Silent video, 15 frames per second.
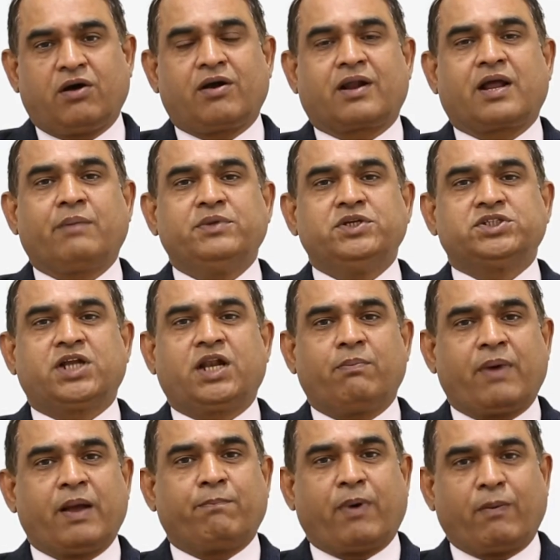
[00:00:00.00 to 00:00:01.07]
or commission
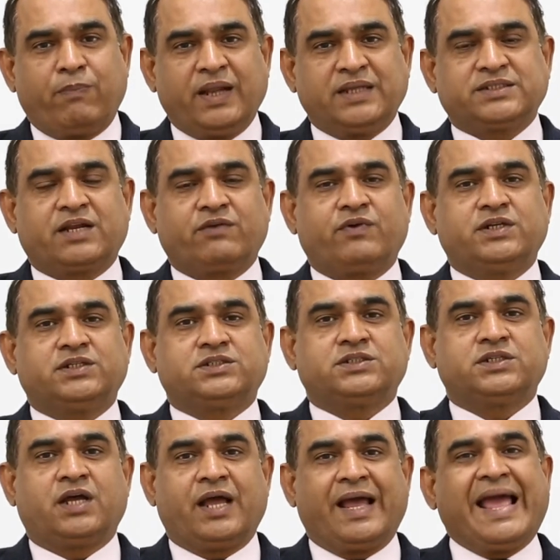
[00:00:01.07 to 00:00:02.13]
by public
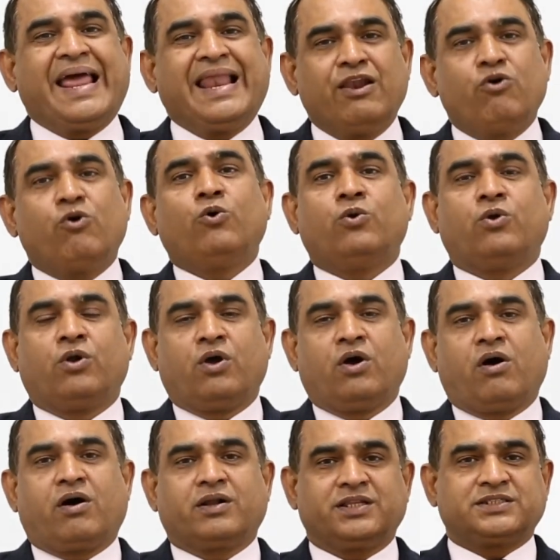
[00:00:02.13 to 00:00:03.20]
servants alone
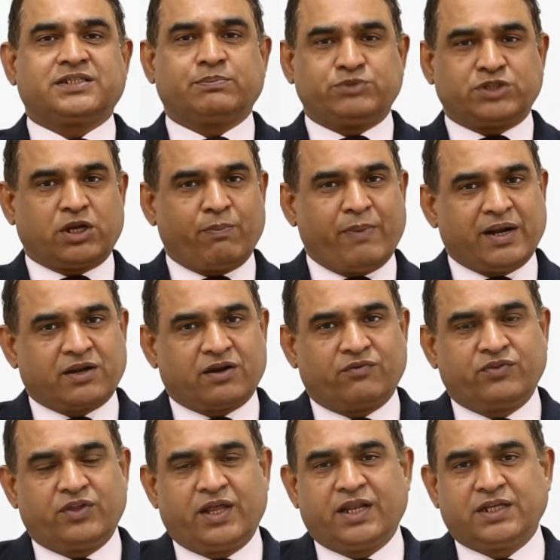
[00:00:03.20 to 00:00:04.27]
are the subject matter
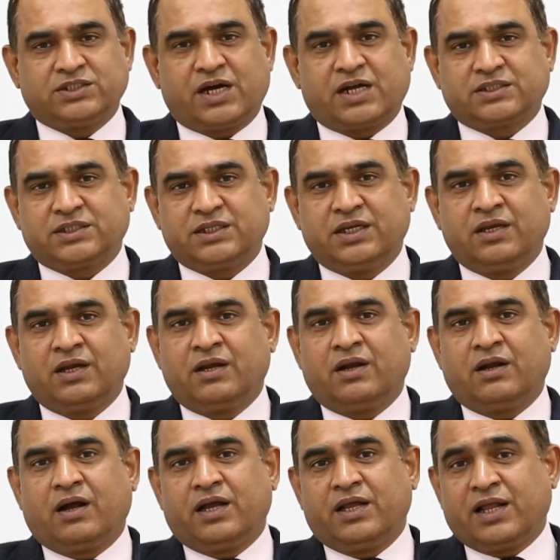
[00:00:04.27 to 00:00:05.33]
of the
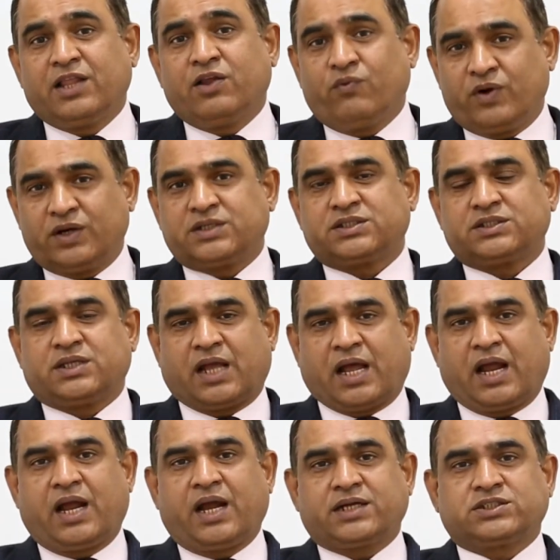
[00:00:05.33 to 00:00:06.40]
NHRC. In other words,
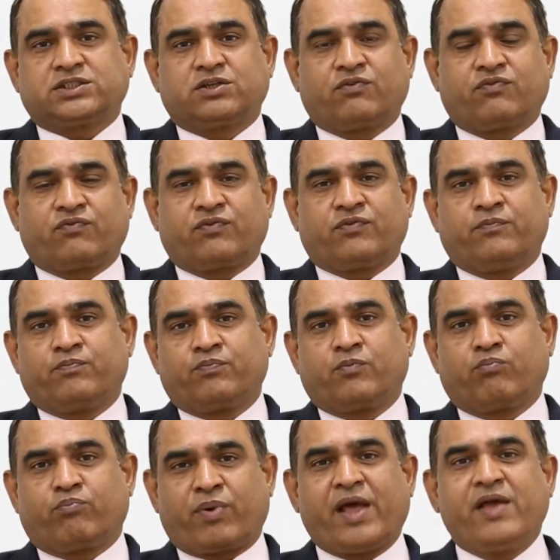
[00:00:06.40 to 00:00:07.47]
acts of
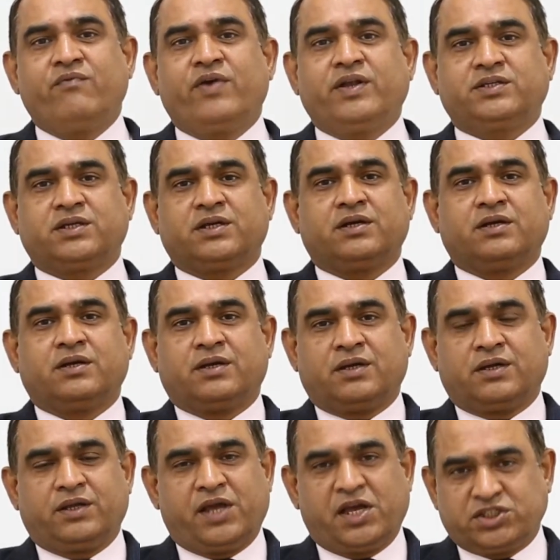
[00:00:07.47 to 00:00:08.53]
private
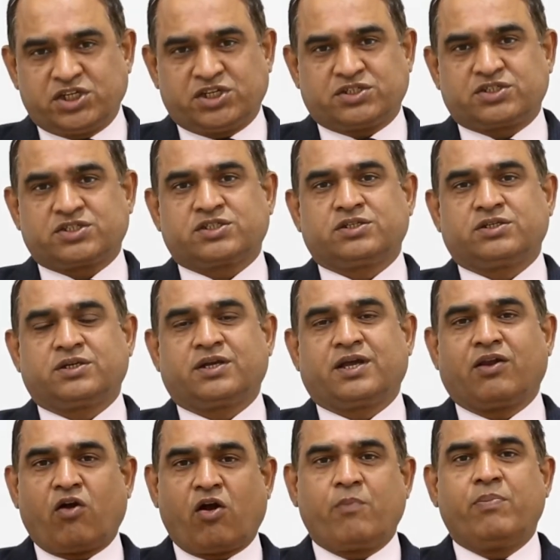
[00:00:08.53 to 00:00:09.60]
agents
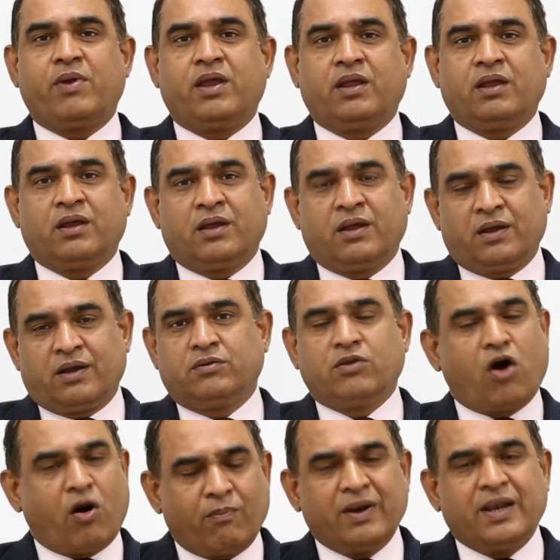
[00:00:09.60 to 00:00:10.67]
cannot
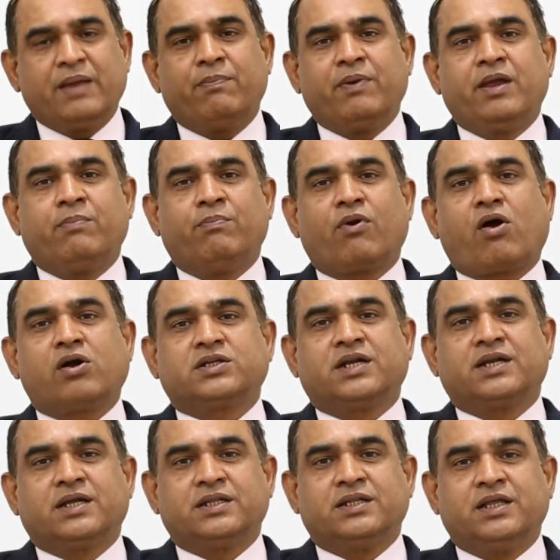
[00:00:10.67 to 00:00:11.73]
normally be brought
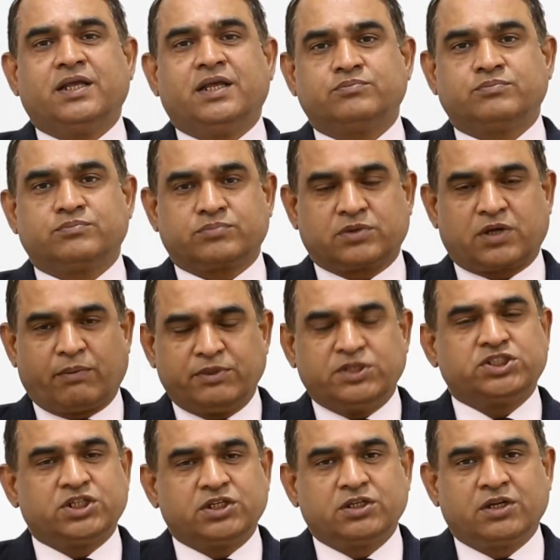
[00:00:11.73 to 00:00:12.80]
under the
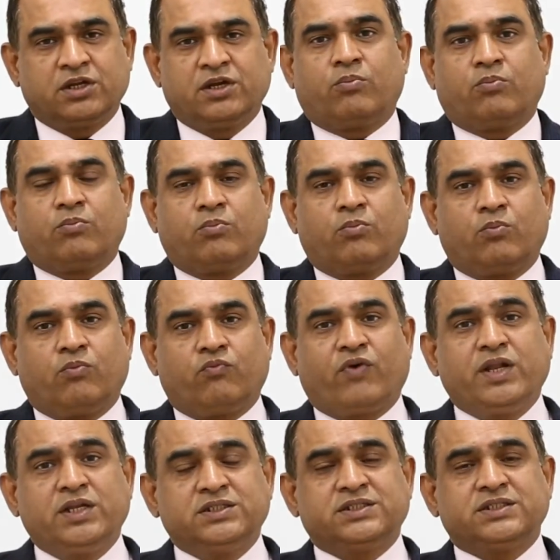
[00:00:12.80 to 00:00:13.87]
commission.
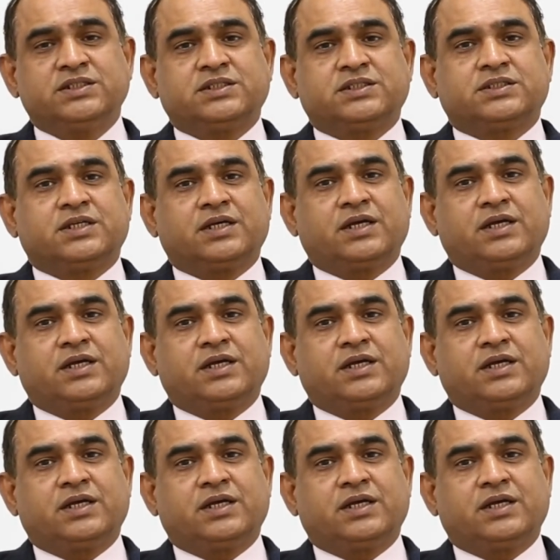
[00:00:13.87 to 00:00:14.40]
For instance,